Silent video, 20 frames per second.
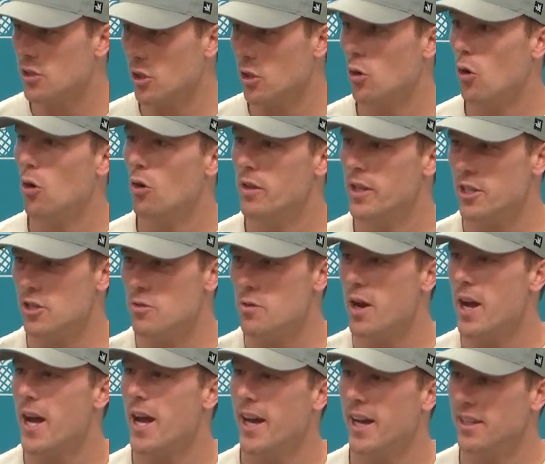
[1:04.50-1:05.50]
a goal that you
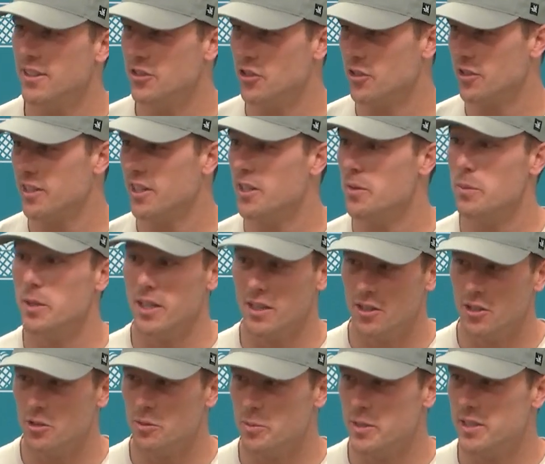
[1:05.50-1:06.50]
had, you're going to be a
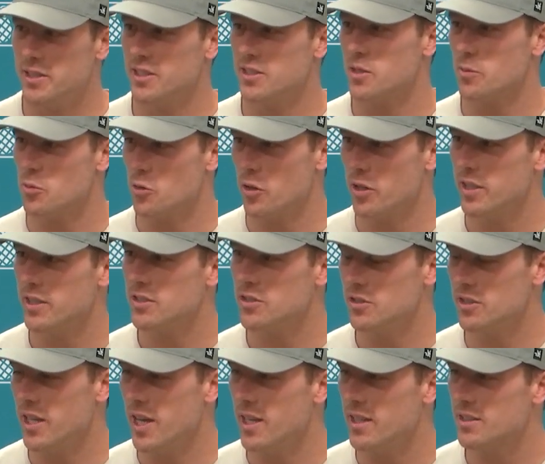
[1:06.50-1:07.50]
little bit disappointed, so
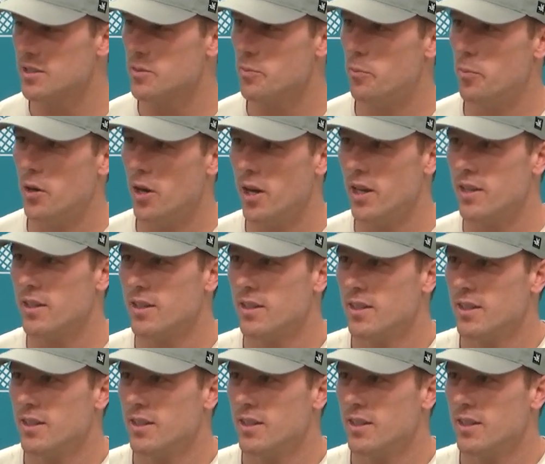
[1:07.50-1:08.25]
yes. But